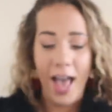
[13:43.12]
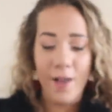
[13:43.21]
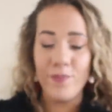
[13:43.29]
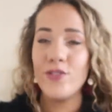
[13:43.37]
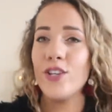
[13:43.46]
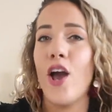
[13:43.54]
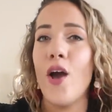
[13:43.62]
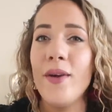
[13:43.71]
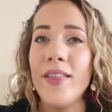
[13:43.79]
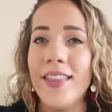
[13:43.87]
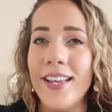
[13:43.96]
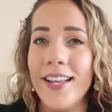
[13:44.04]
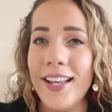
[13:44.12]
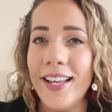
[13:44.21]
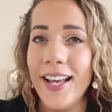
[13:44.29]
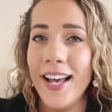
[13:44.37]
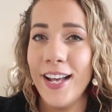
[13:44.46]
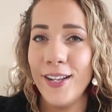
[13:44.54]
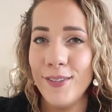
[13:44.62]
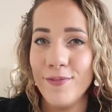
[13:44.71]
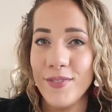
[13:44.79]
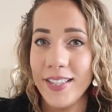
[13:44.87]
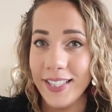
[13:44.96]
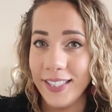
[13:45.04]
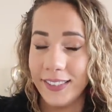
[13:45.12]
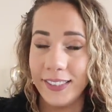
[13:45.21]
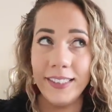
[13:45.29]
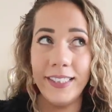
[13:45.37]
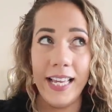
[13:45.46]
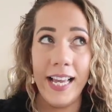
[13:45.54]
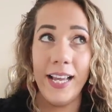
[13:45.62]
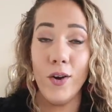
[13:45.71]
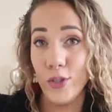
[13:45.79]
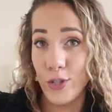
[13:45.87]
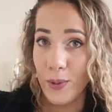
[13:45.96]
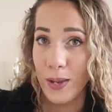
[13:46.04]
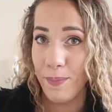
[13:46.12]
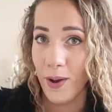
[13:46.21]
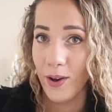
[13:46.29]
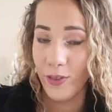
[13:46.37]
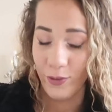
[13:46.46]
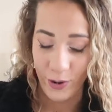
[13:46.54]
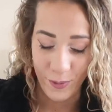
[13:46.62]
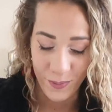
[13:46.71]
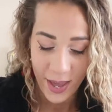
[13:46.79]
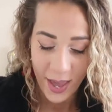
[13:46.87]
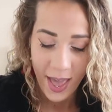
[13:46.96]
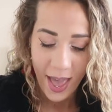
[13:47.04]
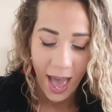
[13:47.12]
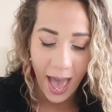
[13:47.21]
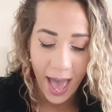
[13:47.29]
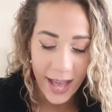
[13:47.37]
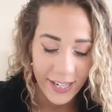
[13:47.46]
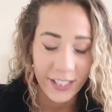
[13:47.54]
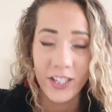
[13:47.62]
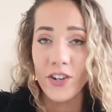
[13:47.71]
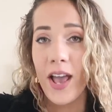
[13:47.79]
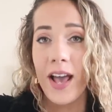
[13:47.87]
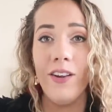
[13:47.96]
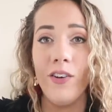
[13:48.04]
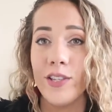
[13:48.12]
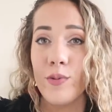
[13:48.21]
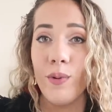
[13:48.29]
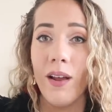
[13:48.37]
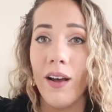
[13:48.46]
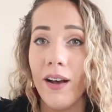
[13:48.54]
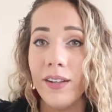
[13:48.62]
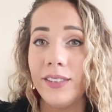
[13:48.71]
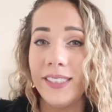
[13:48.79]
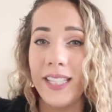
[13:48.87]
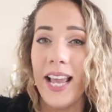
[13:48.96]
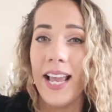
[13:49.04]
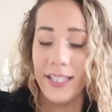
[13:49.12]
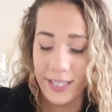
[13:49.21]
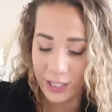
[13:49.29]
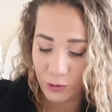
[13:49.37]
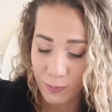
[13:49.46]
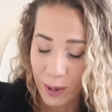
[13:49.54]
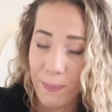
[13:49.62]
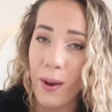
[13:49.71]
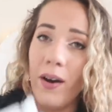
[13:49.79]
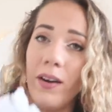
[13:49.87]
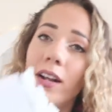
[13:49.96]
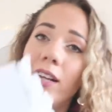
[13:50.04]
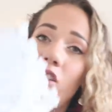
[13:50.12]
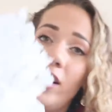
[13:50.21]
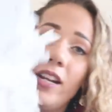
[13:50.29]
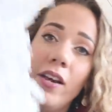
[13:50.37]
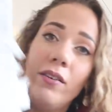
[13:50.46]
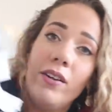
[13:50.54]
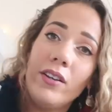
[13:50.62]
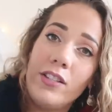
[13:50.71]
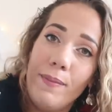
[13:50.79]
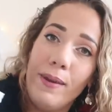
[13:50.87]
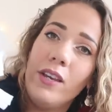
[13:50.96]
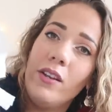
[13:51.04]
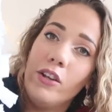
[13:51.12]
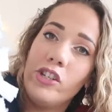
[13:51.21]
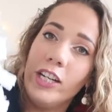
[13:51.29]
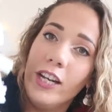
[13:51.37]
to go in the ensuite bathroom. And I don't know how long this will last. It's my partner Gino looked at me, you know